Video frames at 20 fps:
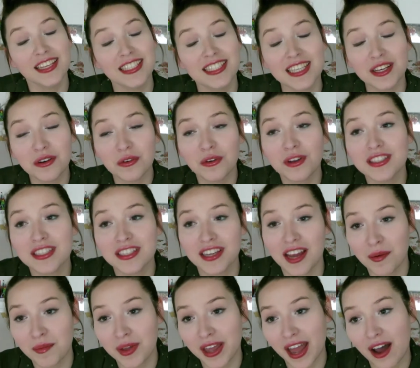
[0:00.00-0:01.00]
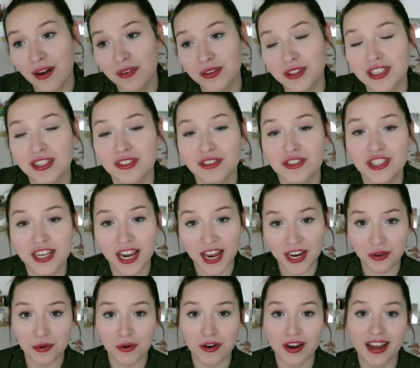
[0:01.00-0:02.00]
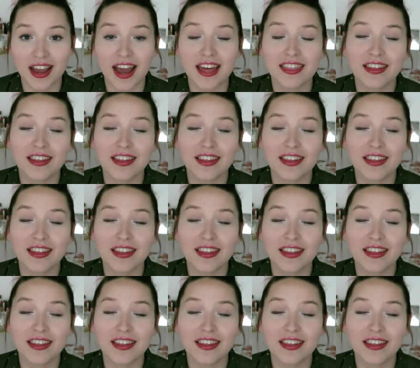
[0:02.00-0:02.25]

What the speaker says: The sequel isn't coming out until January.